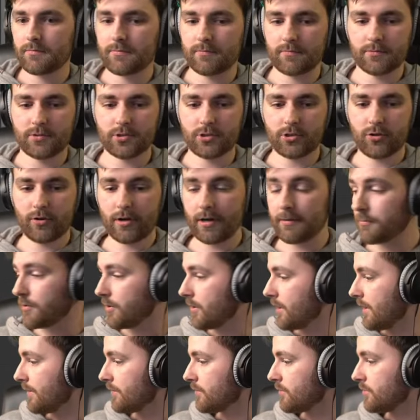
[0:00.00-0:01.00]
Sorry, I'm
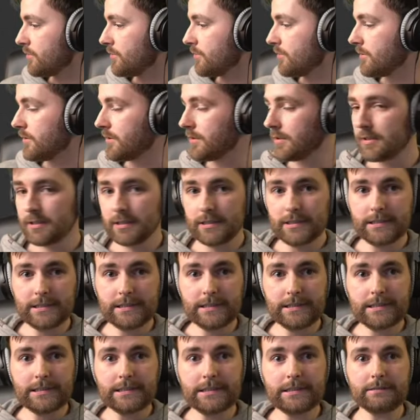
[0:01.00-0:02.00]
gonna have to
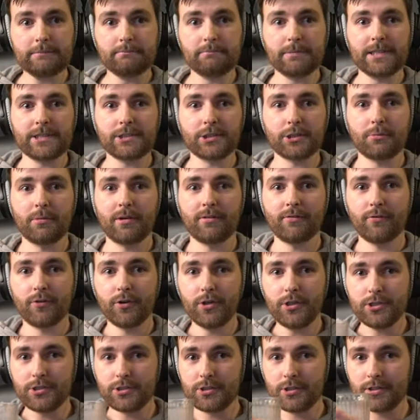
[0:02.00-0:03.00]
make sure my
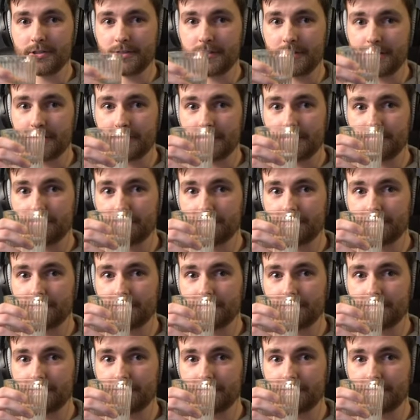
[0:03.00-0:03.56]
voice doesn't.